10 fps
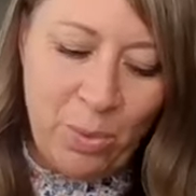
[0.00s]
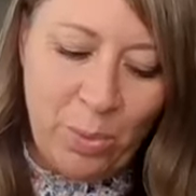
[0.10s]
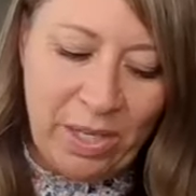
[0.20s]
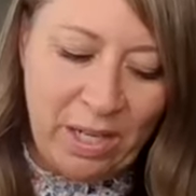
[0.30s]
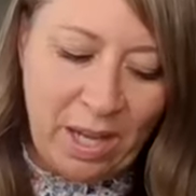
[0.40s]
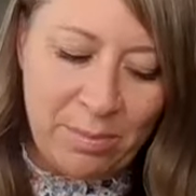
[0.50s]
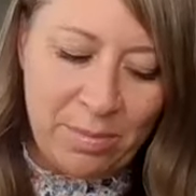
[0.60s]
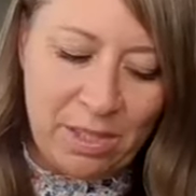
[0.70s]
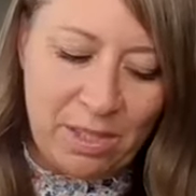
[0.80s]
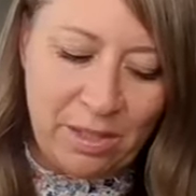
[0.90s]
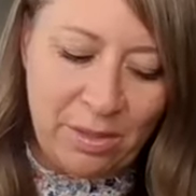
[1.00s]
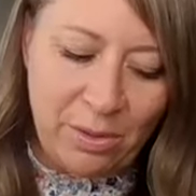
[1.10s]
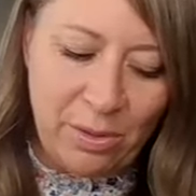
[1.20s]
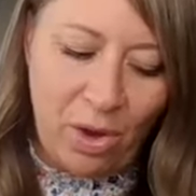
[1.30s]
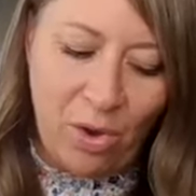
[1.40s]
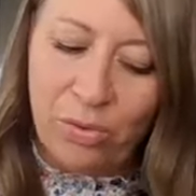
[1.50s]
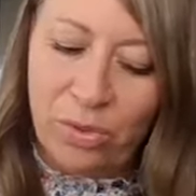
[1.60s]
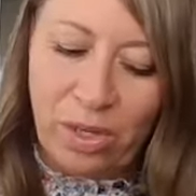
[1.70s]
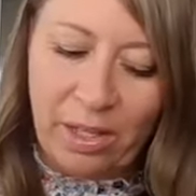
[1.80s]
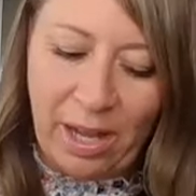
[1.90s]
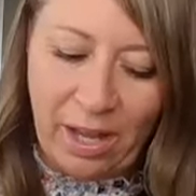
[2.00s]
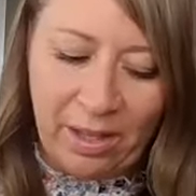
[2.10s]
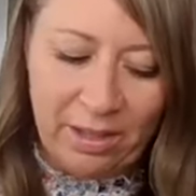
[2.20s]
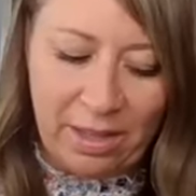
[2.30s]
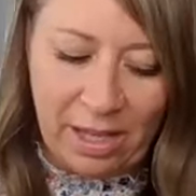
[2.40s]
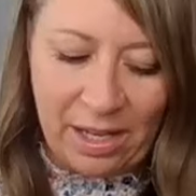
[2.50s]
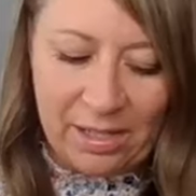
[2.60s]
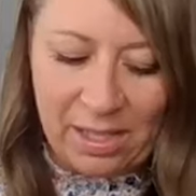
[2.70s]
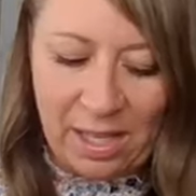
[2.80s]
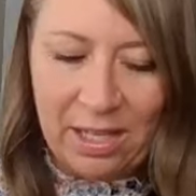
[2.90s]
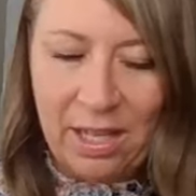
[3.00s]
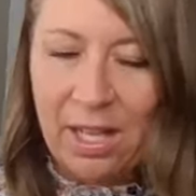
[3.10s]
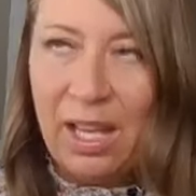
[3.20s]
when it comes to overall health, like I said,